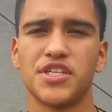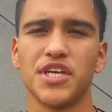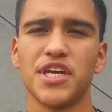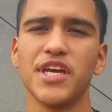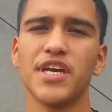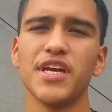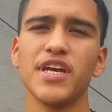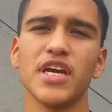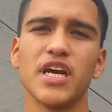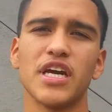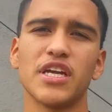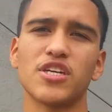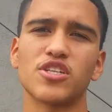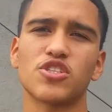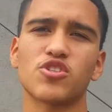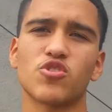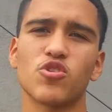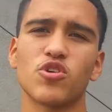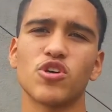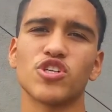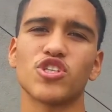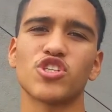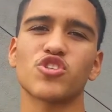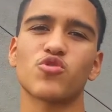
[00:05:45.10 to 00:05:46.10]

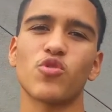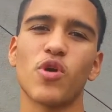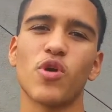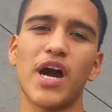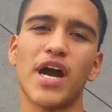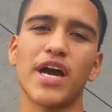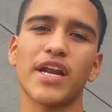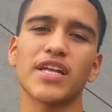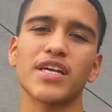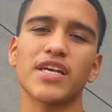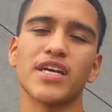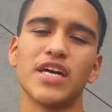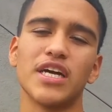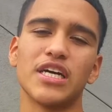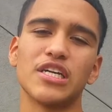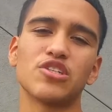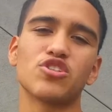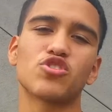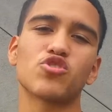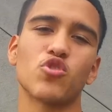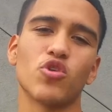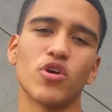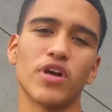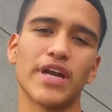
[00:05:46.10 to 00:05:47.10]

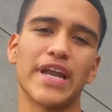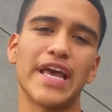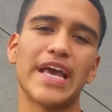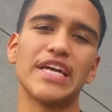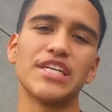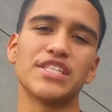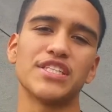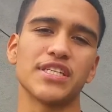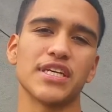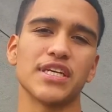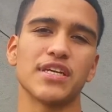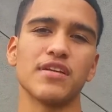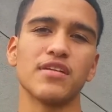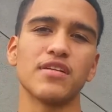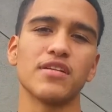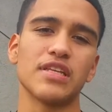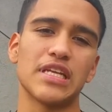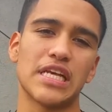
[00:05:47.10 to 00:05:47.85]
G_squad_nation,